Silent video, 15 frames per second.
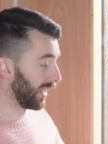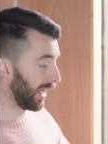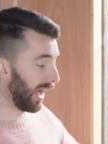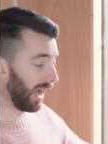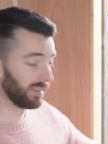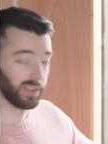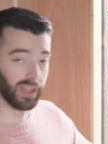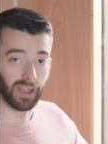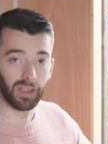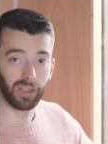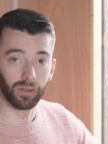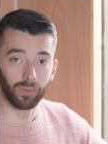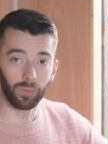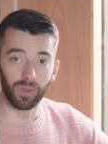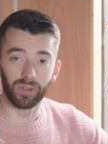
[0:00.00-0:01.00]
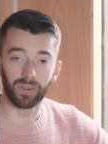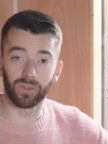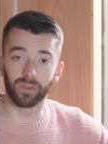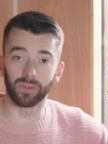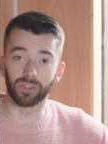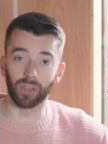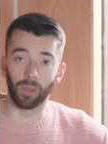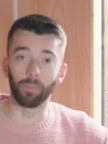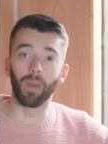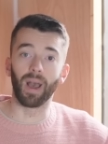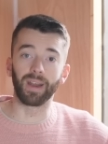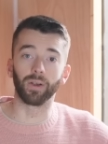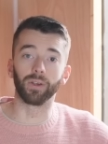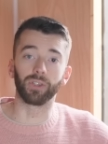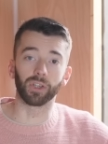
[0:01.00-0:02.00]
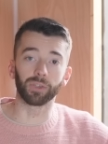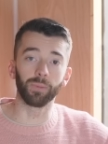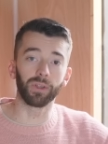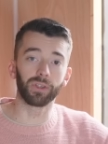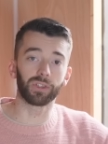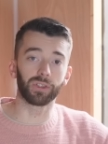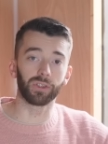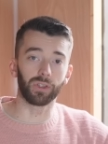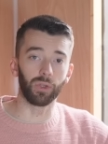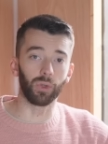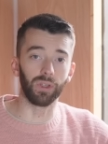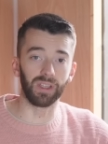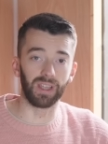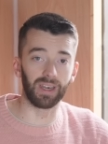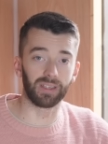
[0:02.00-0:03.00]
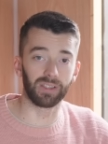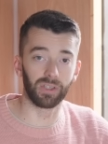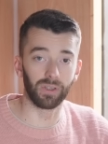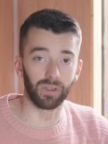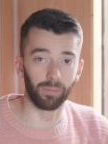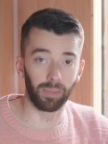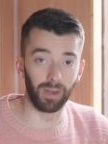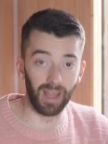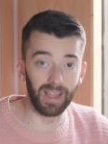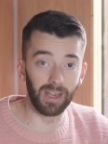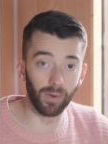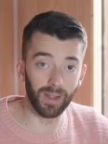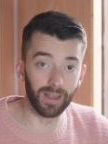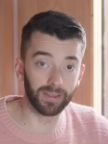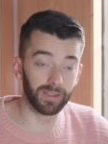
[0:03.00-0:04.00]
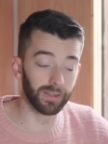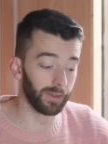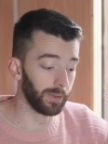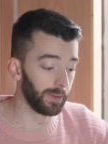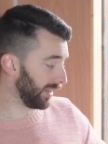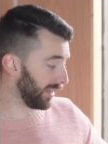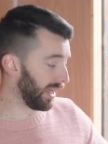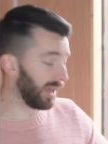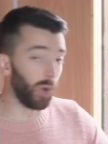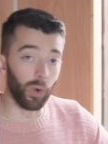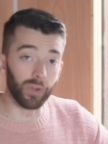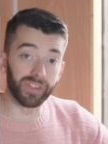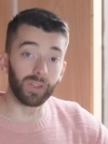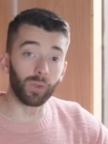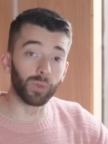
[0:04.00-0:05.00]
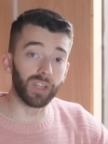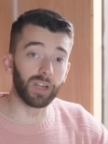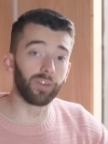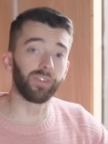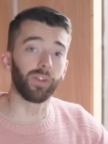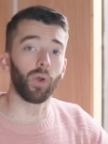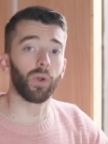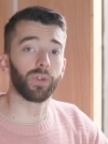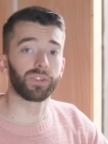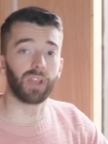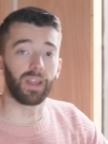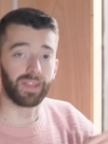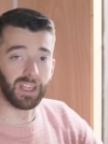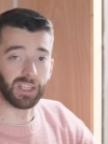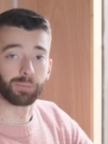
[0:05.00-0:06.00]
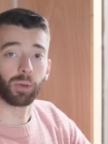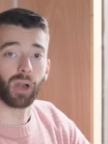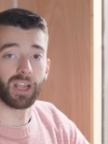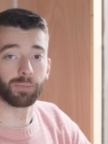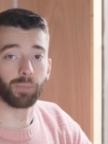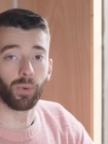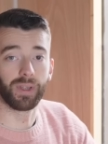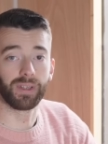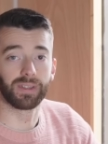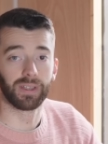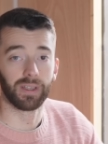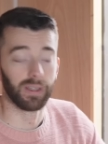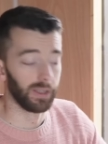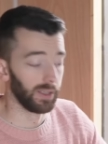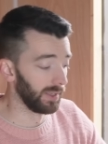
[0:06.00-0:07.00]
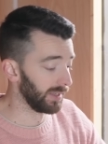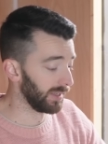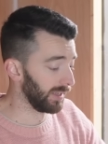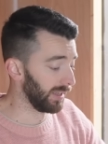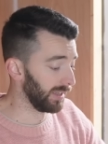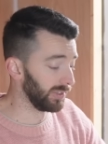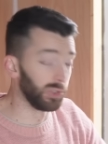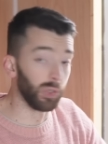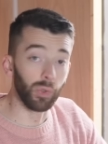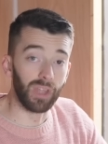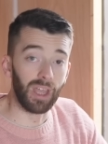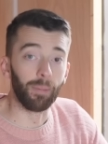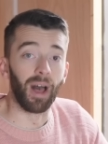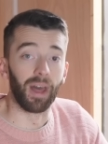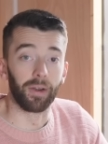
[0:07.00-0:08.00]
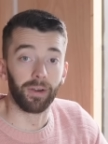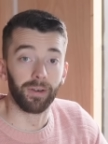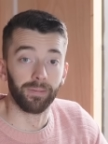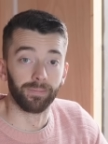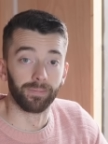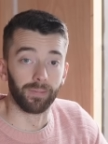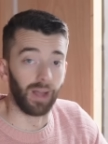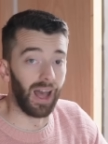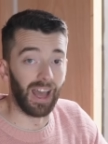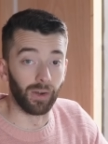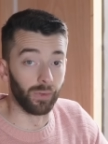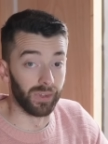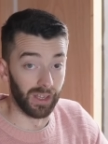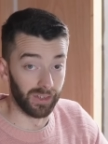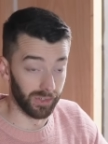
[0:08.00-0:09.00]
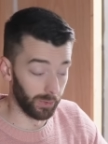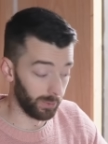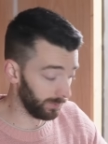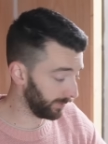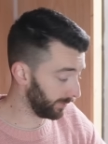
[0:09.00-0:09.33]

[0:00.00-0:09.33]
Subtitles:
I think with some minor adjustments, you can get it to play great. And honestly, those little flaws at this price point, do they matter? I don't think so.